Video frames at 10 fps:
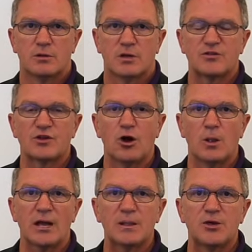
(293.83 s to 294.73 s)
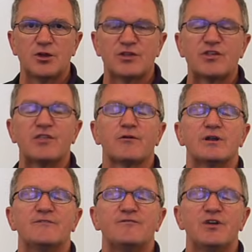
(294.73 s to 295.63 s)
Because in all likelihood, it's either
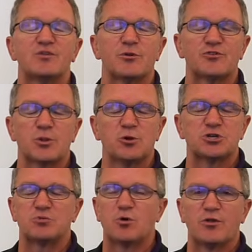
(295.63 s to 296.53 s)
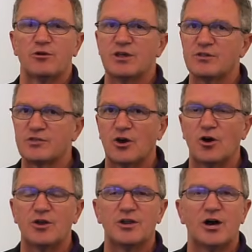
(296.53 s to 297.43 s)
an infeasible solution where there is
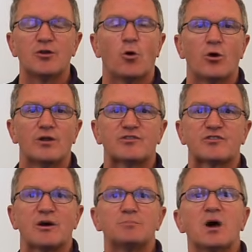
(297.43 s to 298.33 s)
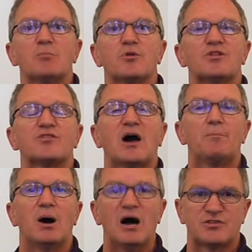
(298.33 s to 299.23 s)
none, or it's some number that's not
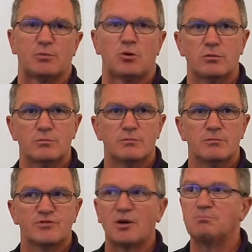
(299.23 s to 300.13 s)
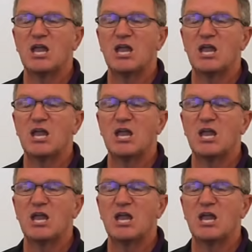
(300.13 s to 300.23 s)
possible. some